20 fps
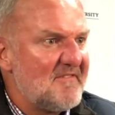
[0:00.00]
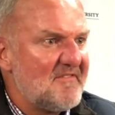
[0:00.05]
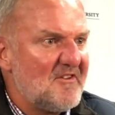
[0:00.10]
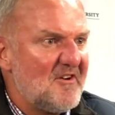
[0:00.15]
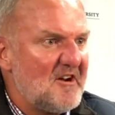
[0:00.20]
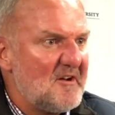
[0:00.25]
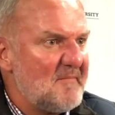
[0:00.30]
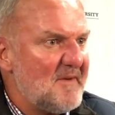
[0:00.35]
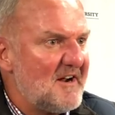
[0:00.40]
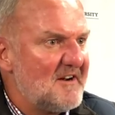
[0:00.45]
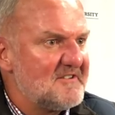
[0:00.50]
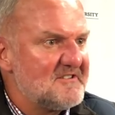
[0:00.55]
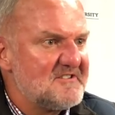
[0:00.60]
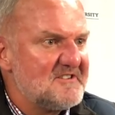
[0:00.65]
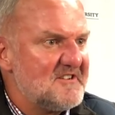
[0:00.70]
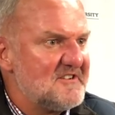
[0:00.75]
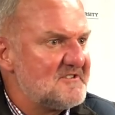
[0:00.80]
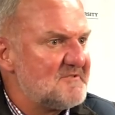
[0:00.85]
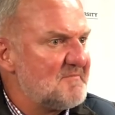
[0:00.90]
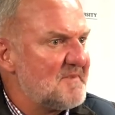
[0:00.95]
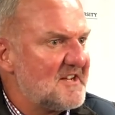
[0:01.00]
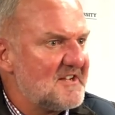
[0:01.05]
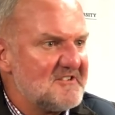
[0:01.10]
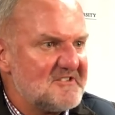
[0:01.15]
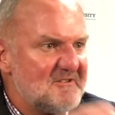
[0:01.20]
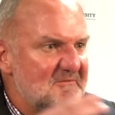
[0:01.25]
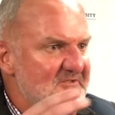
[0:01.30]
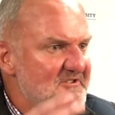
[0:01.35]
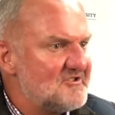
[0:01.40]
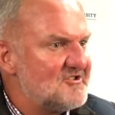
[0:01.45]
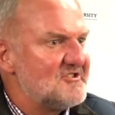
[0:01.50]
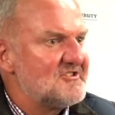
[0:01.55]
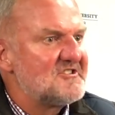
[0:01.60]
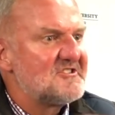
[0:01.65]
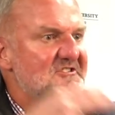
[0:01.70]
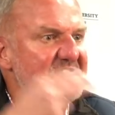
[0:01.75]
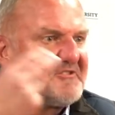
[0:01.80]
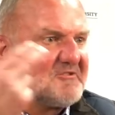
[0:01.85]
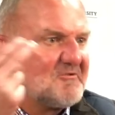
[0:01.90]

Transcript: I've thought about it since," because it was just,